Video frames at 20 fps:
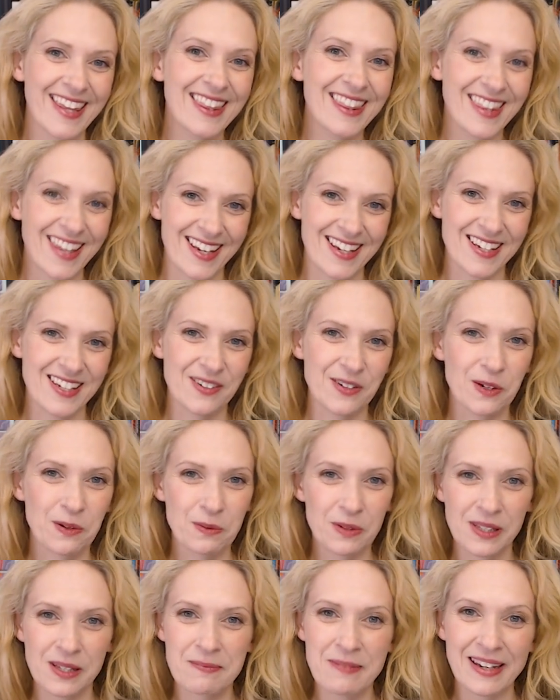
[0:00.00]
Thank you. You're
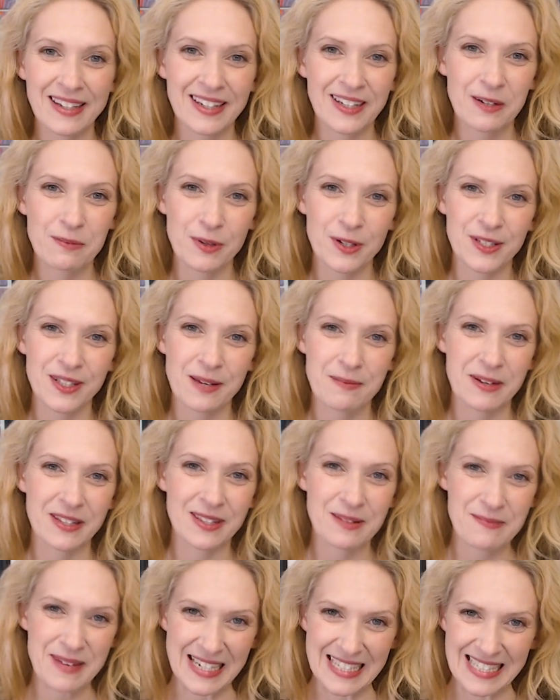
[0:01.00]
really making our birthday month
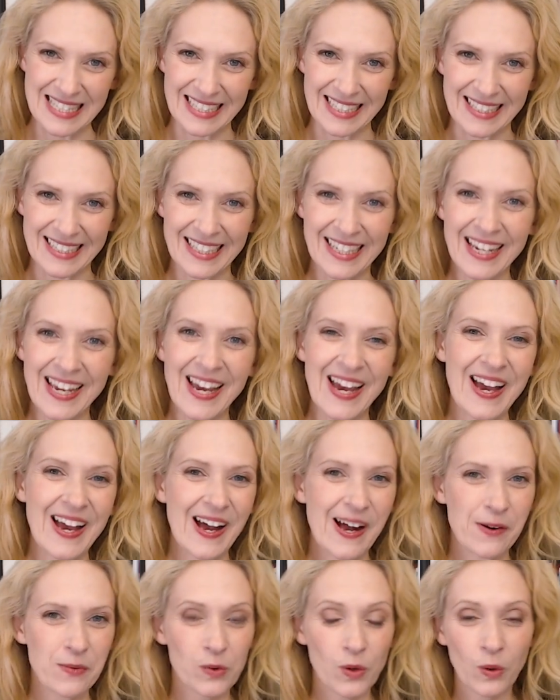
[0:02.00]
amazing.
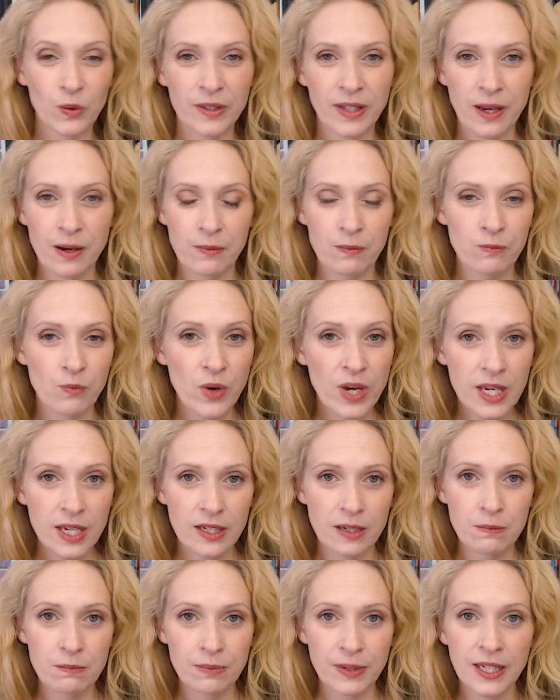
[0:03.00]
We're only a week
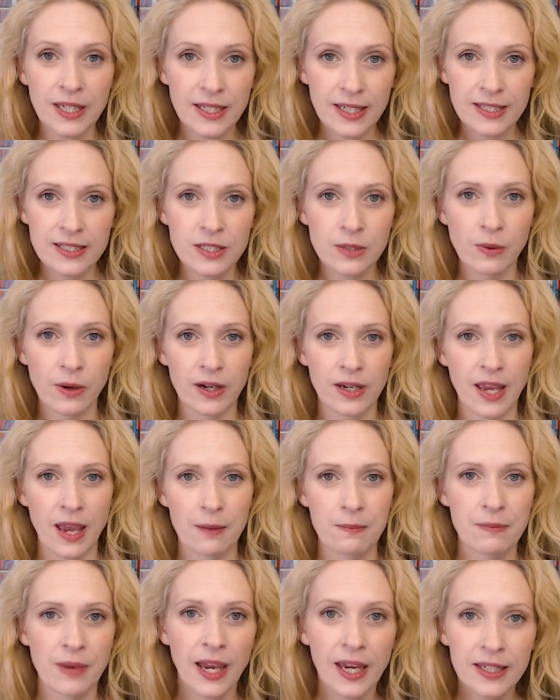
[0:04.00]
and a bit into our
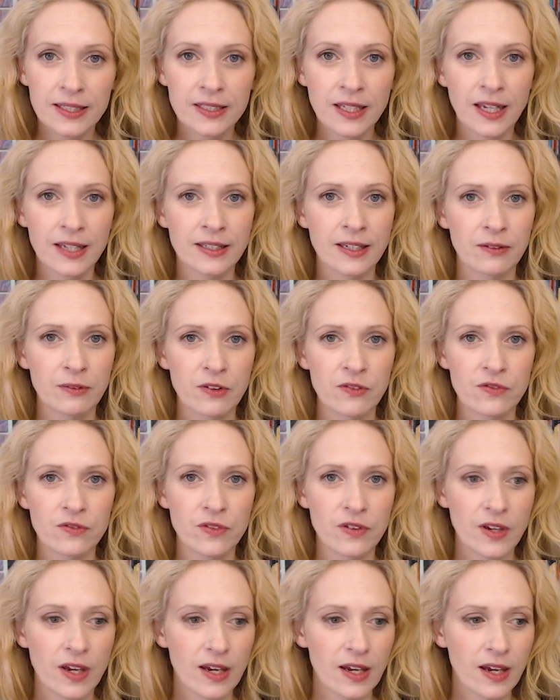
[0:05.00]
campaign, and yet we've
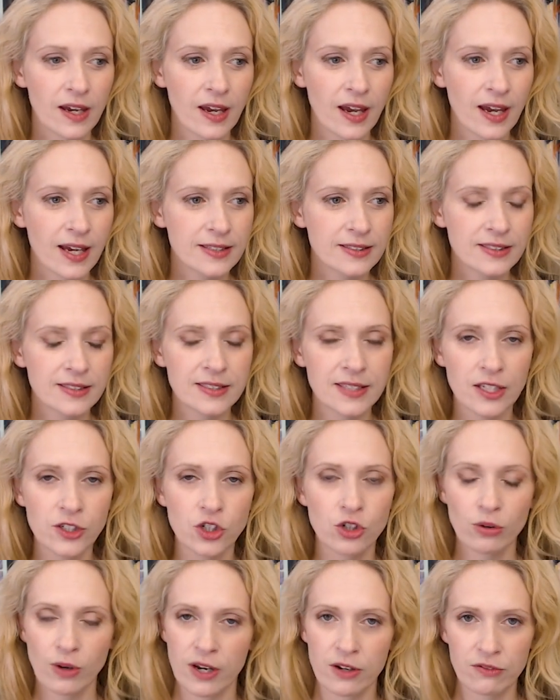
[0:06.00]
had
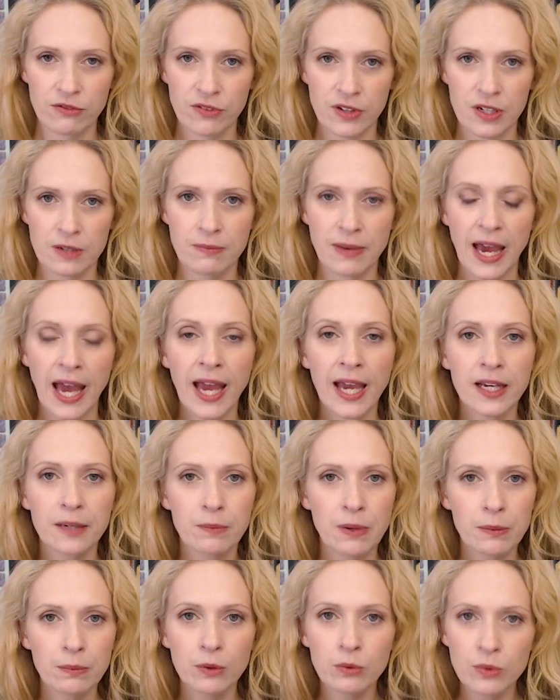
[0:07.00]
such great feedback.
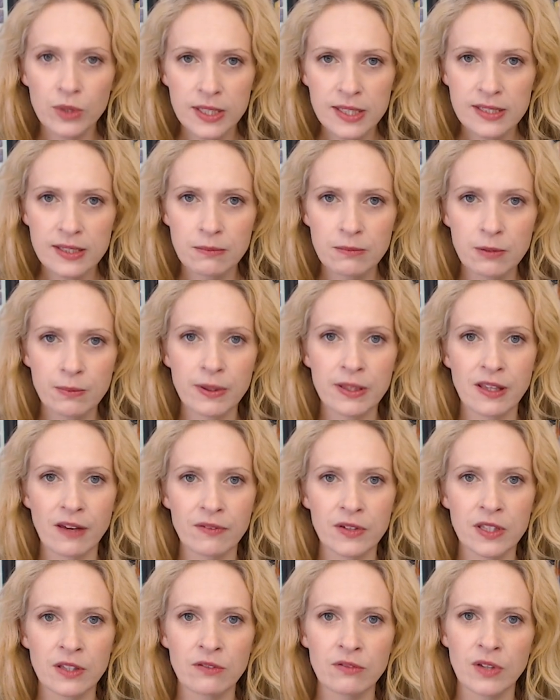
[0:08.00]
People really seem to be
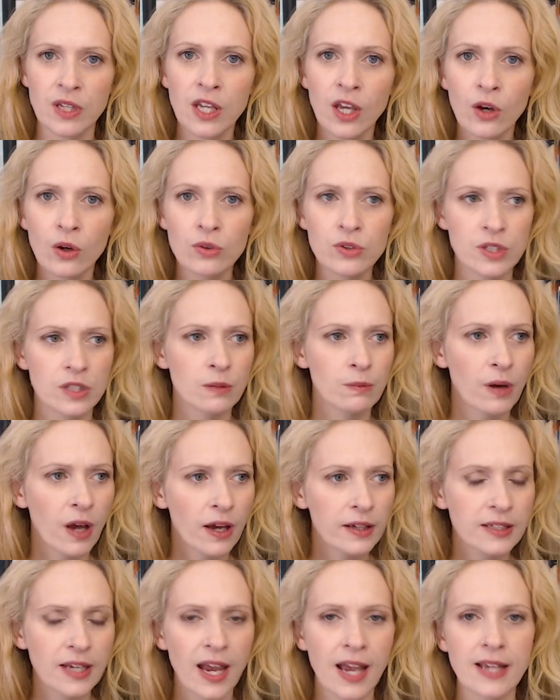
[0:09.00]
loving the videos and the
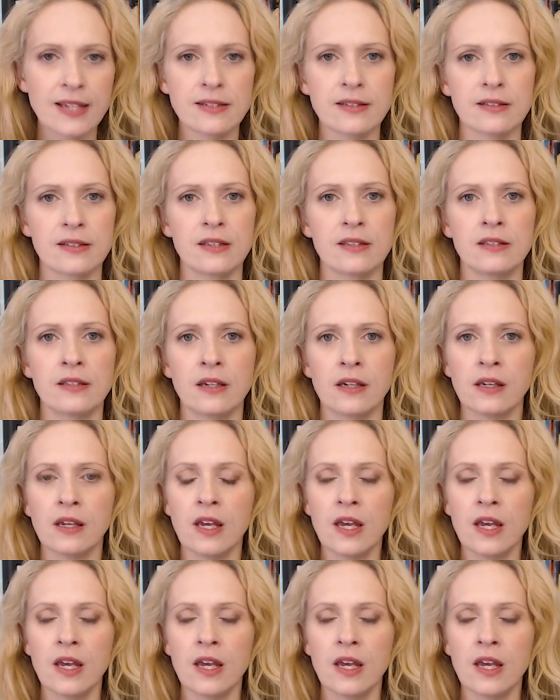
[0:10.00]
podcasts and the